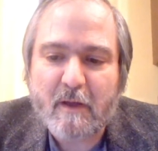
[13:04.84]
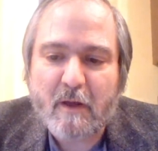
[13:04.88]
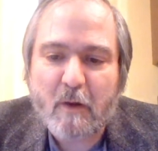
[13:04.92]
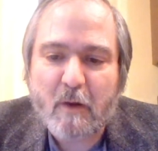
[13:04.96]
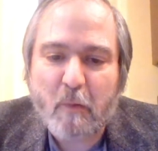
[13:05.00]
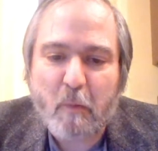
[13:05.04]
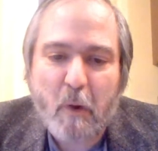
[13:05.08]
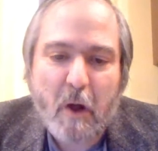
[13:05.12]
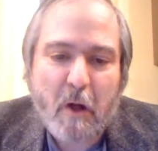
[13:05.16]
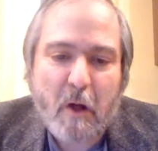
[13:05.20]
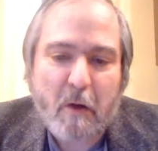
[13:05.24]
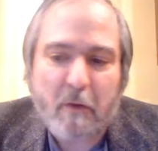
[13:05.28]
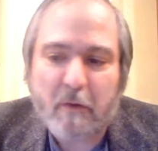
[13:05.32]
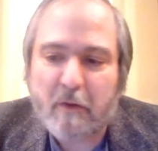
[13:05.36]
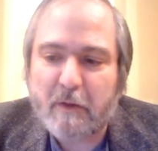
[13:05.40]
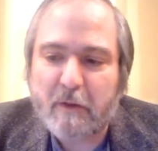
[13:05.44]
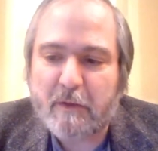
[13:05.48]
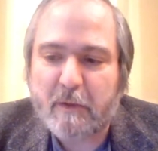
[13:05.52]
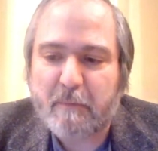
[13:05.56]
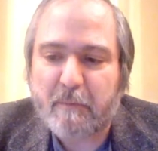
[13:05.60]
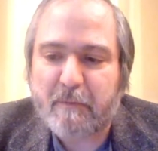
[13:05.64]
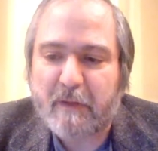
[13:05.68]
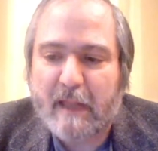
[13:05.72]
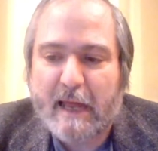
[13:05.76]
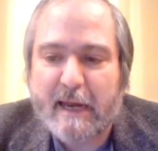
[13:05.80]
well, the
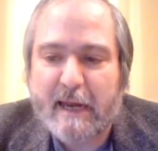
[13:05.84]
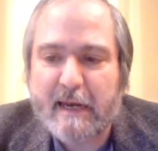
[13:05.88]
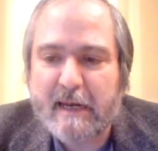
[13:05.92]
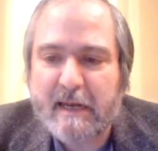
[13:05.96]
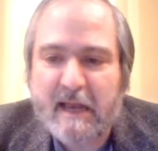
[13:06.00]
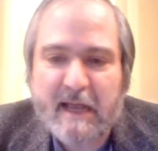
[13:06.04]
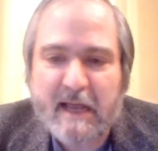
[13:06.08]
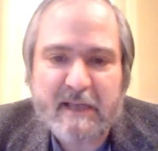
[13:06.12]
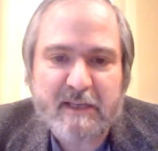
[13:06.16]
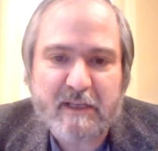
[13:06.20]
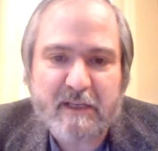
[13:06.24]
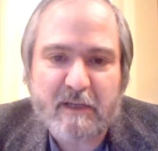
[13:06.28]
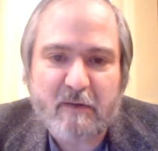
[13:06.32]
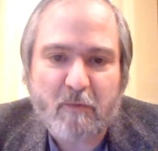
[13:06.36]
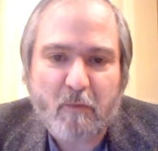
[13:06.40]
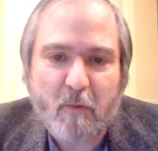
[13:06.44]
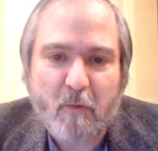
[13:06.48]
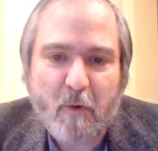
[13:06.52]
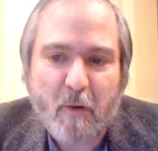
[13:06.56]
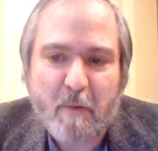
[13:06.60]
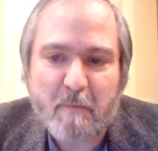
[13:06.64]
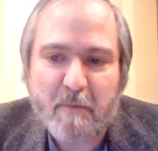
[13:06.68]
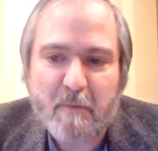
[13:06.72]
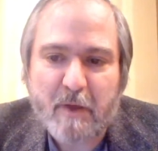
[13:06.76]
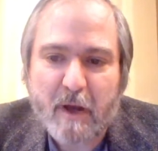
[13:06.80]
planet hasn't
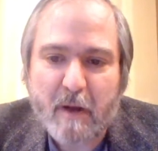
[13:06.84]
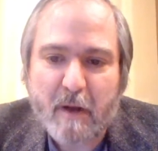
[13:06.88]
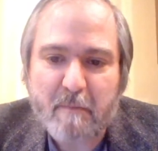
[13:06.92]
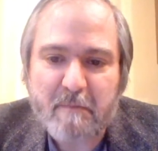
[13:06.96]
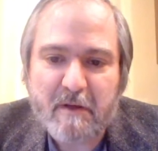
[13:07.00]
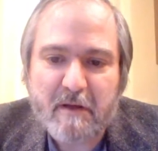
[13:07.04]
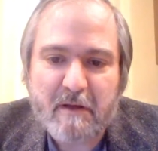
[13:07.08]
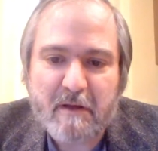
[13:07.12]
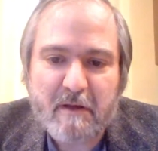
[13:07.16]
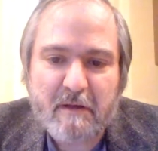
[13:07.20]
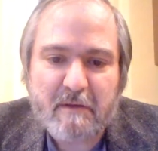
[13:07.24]
warmed up,